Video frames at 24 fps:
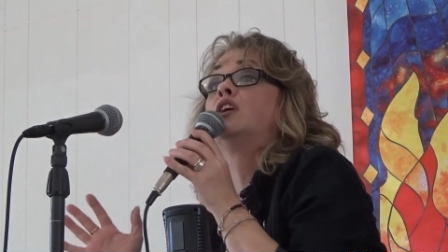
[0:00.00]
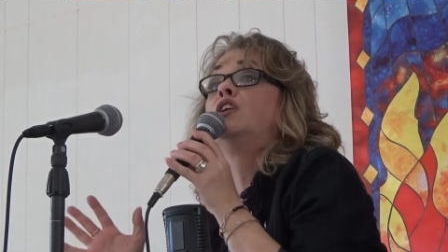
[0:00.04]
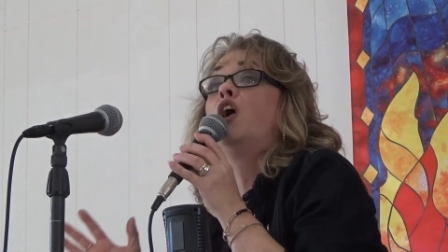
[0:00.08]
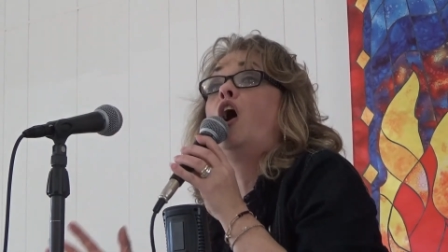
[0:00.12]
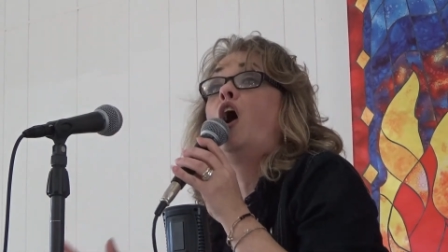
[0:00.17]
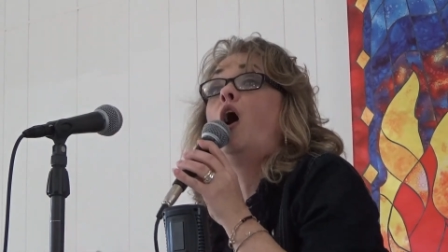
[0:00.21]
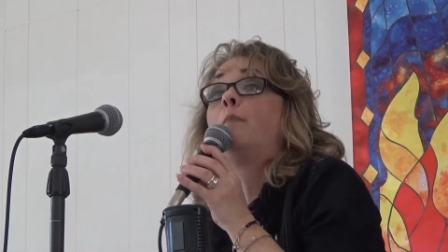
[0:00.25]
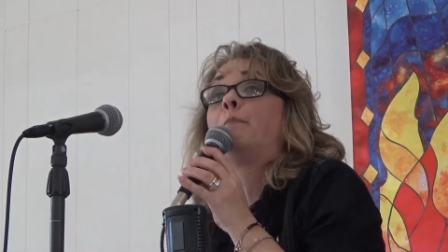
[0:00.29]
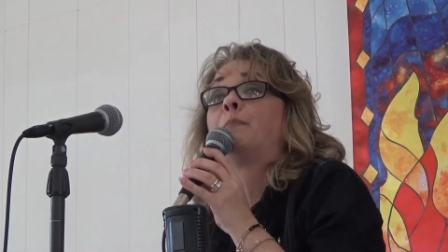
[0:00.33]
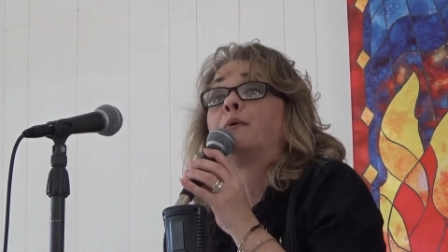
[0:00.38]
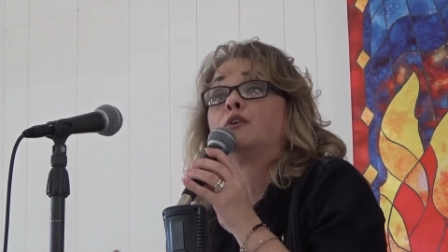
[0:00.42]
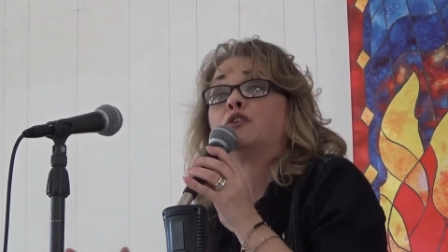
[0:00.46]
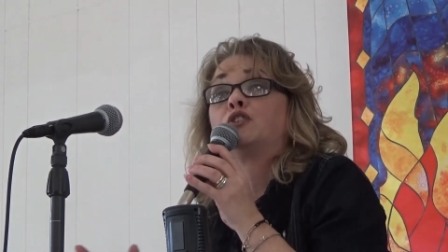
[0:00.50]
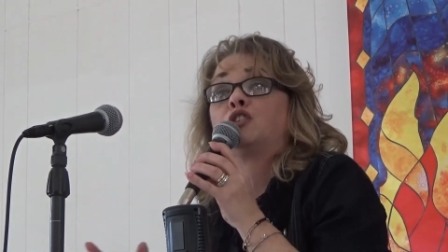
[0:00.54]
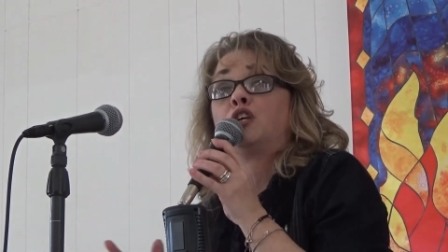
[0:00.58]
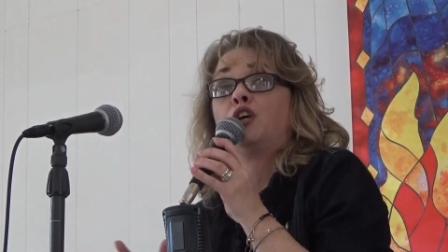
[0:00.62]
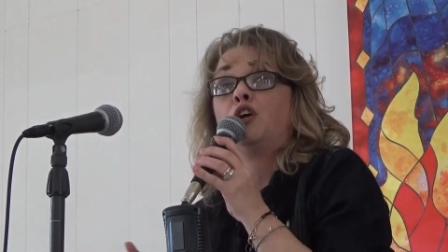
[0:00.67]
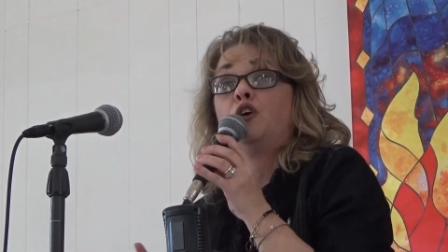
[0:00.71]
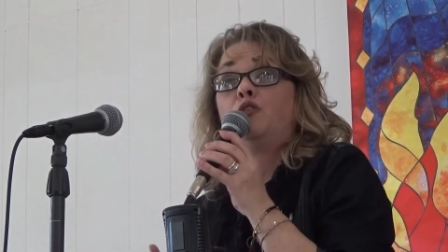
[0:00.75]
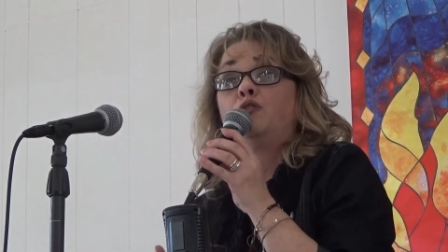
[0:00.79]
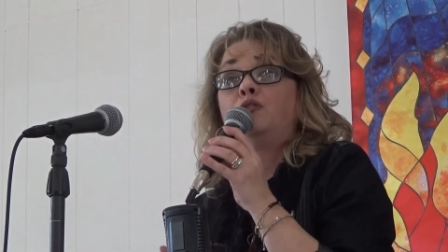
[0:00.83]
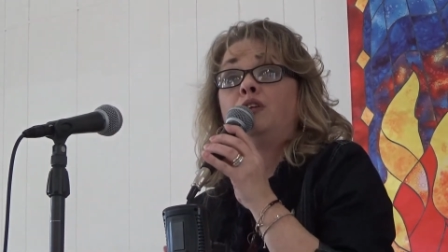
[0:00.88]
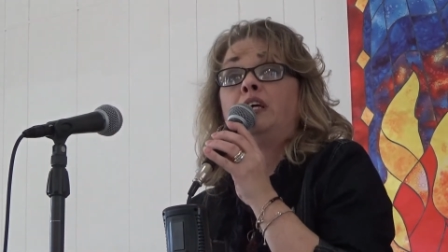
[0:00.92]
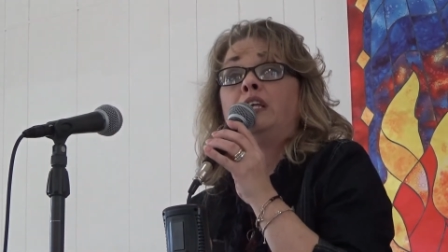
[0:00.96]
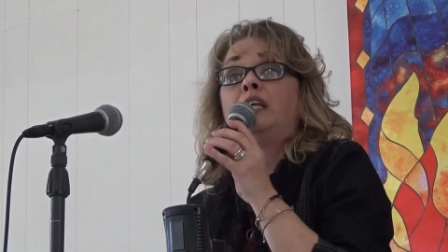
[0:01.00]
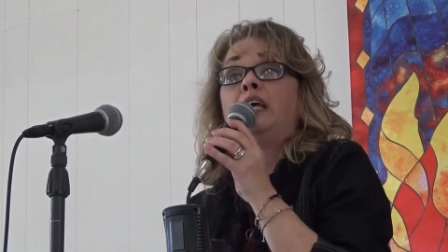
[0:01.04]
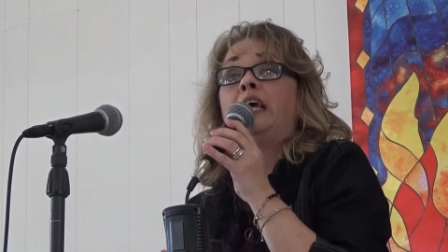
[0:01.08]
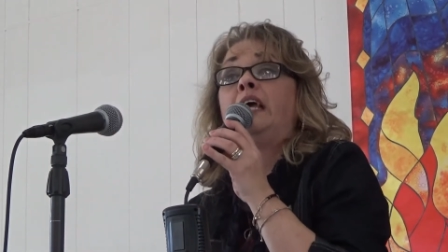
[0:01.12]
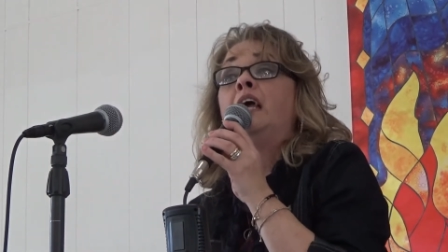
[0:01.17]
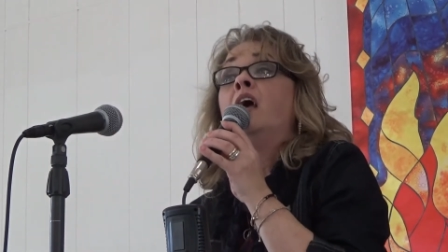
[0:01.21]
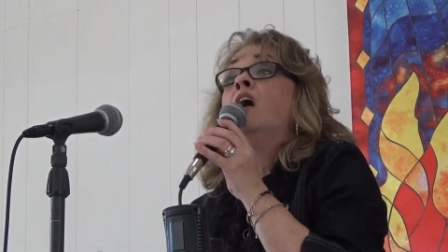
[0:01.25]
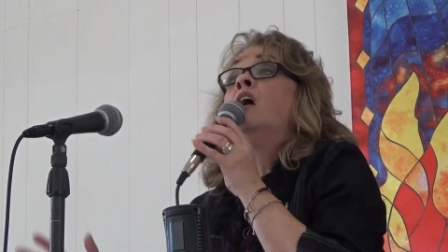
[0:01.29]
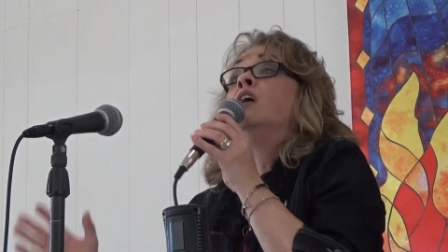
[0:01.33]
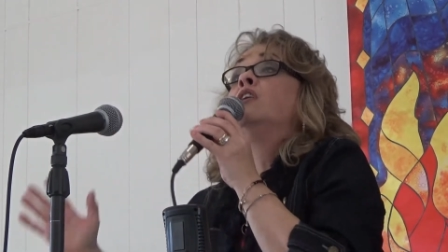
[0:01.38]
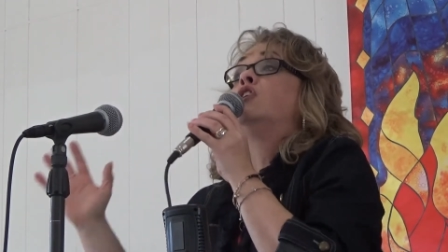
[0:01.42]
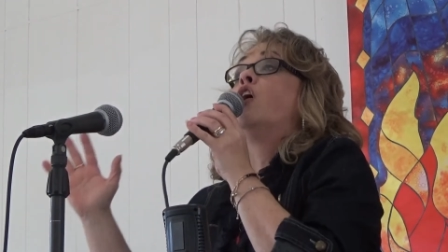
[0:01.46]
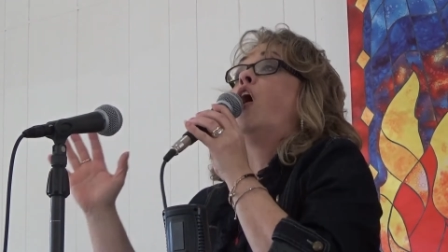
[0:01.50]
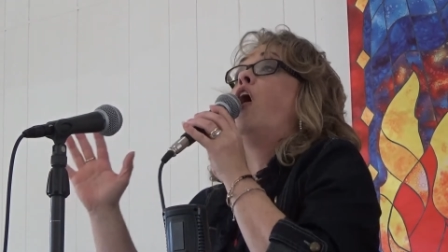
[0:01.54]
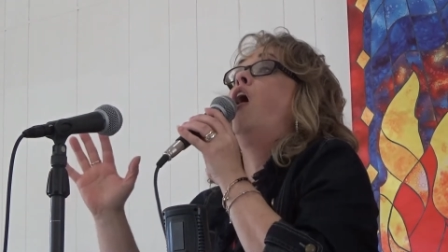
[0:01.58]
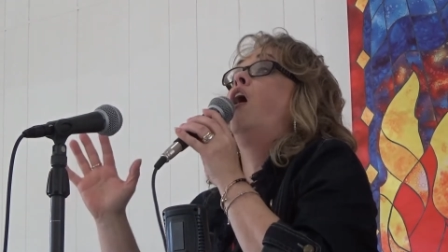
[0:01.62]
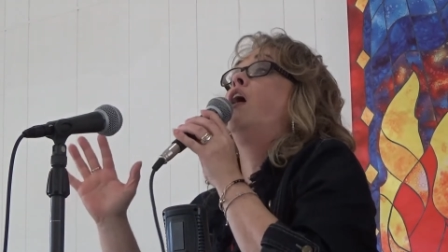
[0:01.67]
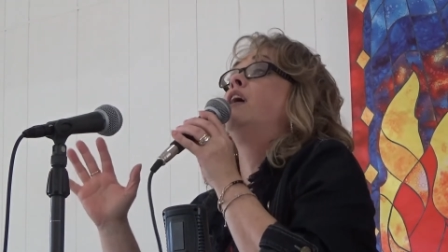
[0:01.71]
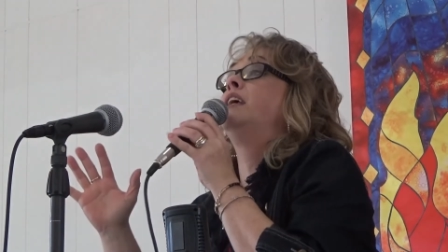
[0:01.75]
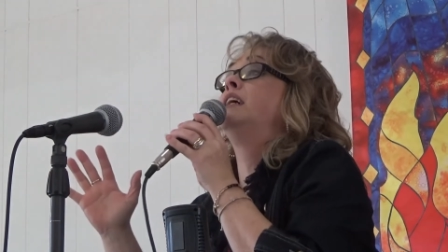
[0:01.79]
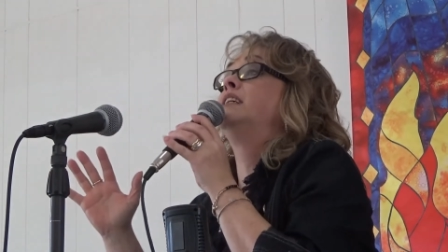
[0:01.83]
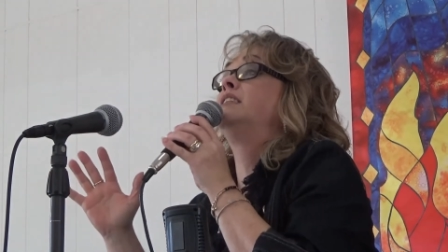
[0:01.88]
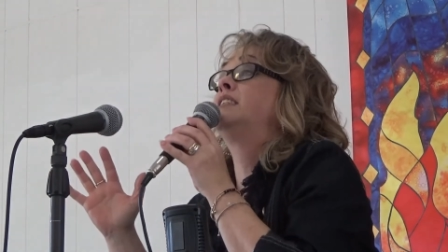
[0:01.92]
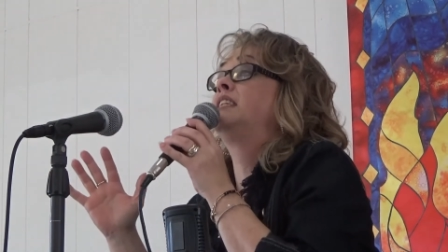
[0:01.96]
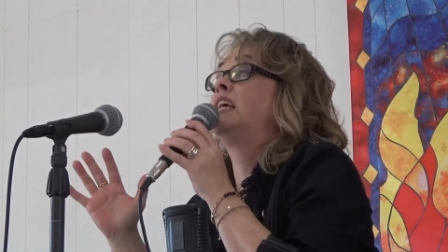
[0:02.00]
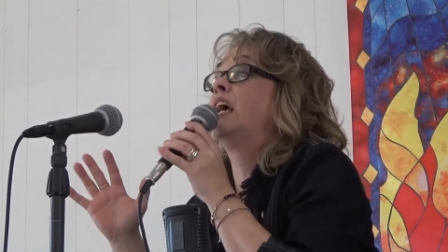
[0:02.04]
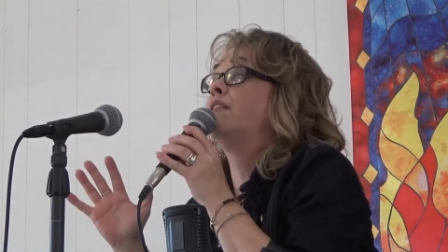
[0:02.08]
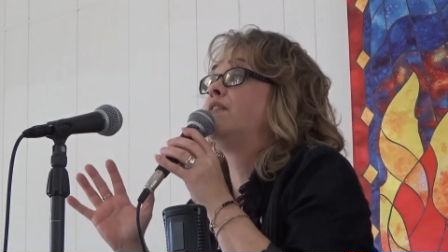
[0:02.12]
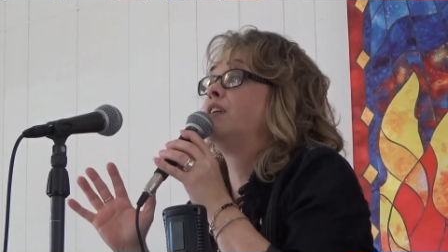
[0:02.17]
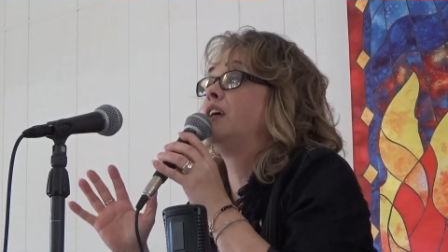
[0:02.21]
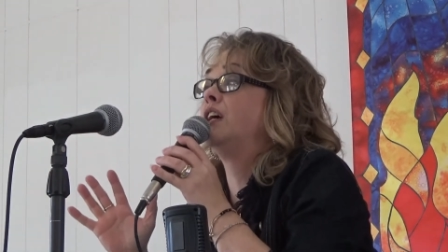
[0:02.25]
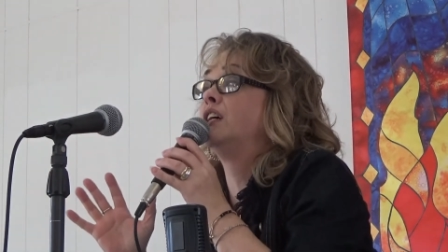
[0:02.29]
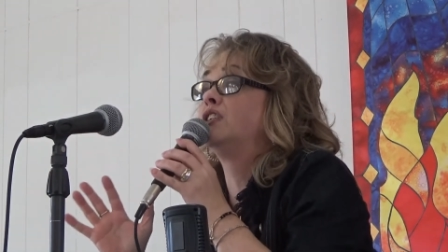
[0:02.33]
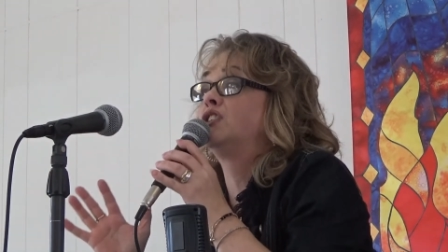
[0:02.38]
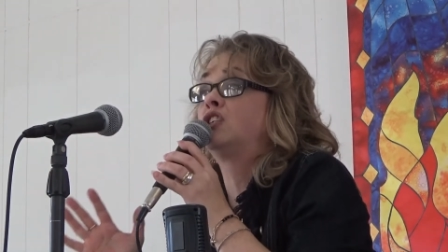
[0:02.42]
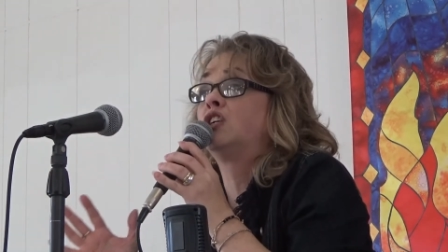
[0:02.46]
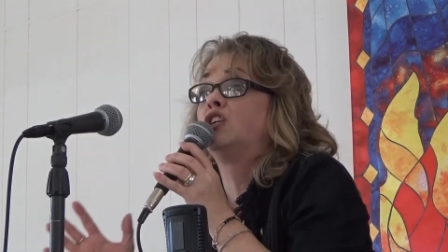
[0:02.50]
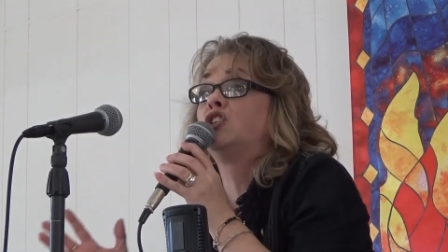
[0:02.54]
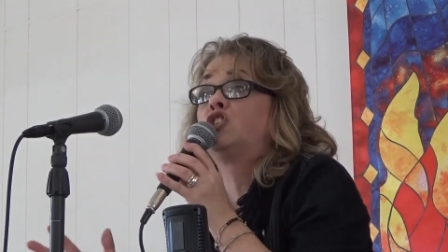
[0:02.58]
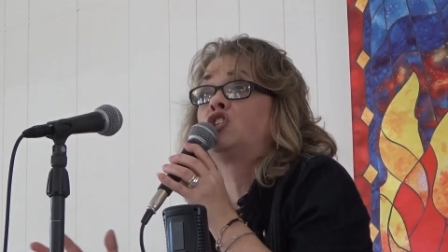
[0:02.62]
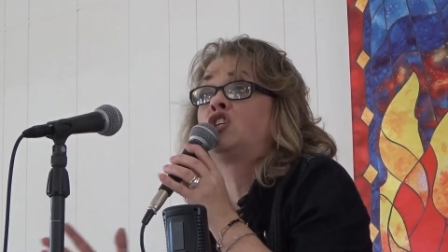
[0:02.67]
an opportunity. God has given us a